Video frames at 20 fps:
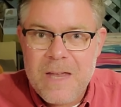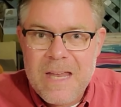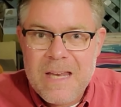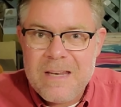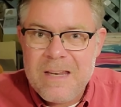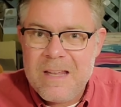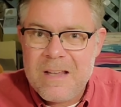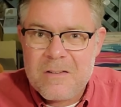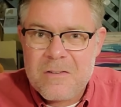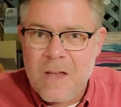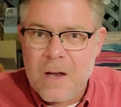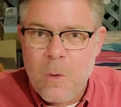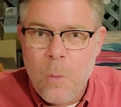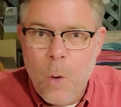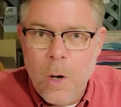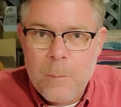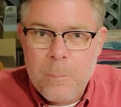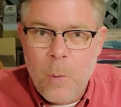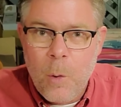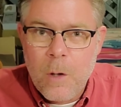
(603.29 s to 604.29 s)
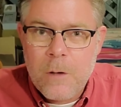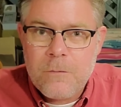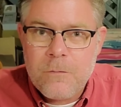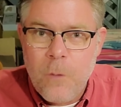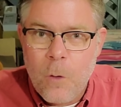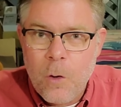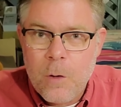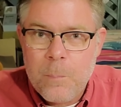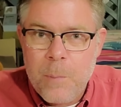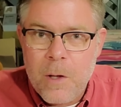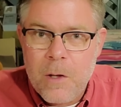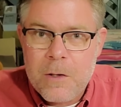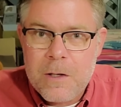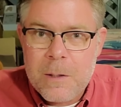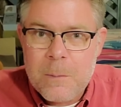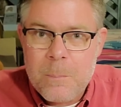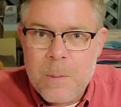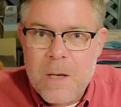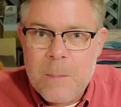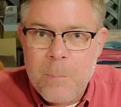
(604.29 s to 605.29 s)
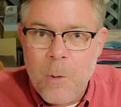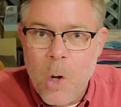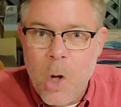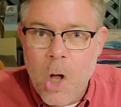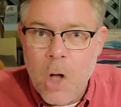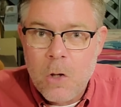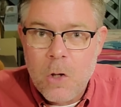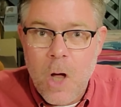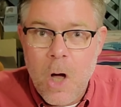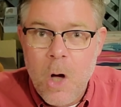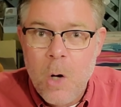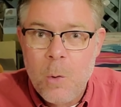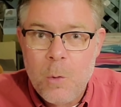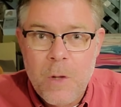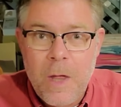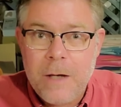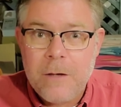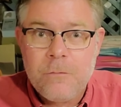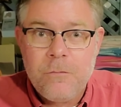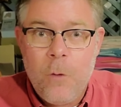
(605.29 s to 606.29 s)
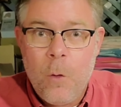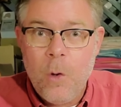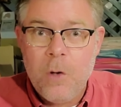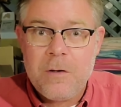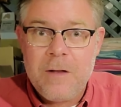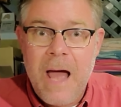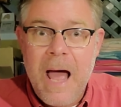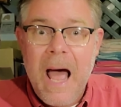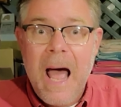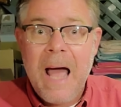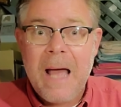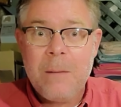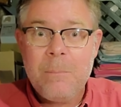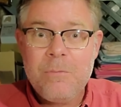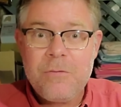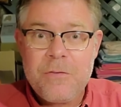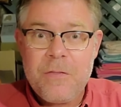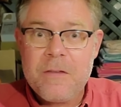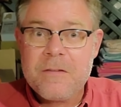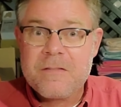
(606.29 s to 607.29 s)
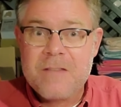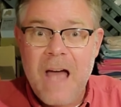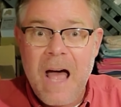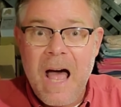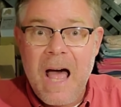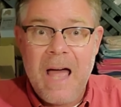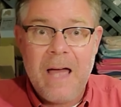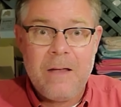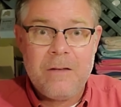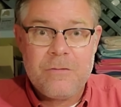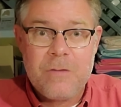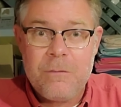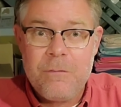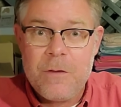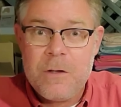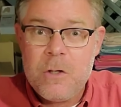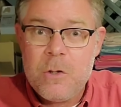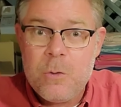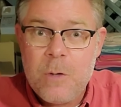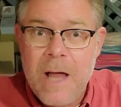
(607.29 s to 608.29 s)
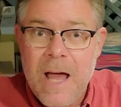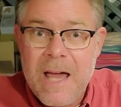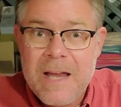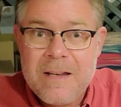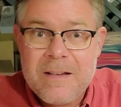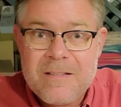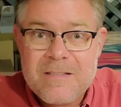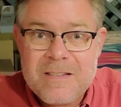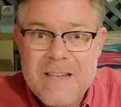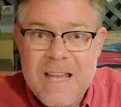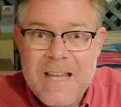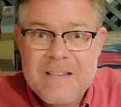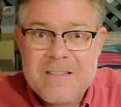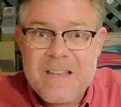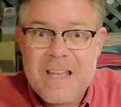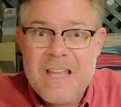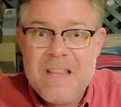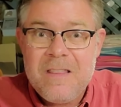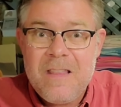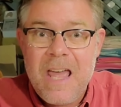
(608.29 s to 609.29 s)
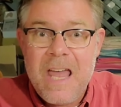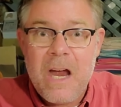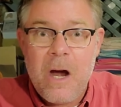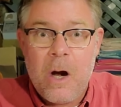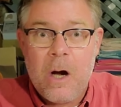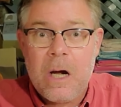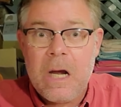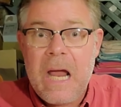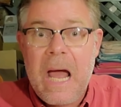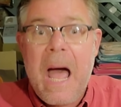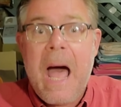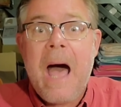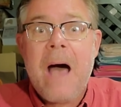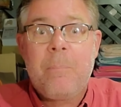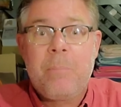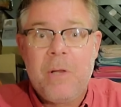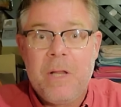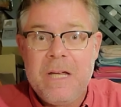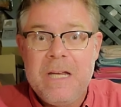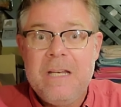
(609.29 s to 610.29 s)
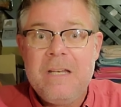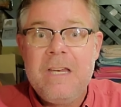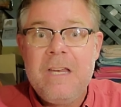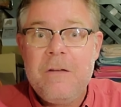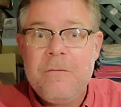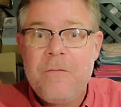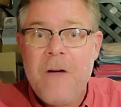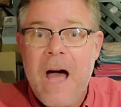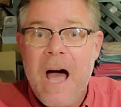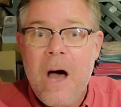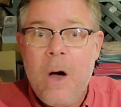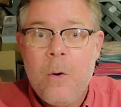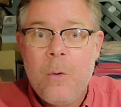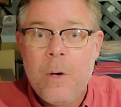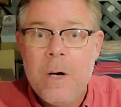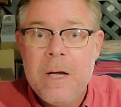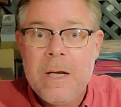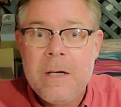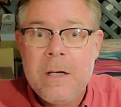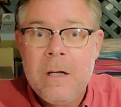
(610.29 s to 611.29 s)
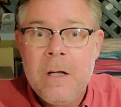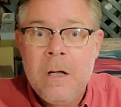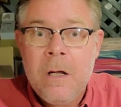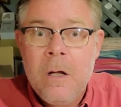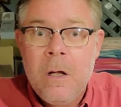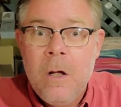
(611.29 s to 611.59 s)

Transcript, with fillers: India is like 1.4 billion people alone, like four times the size of the United States, and they are gobbling, devouring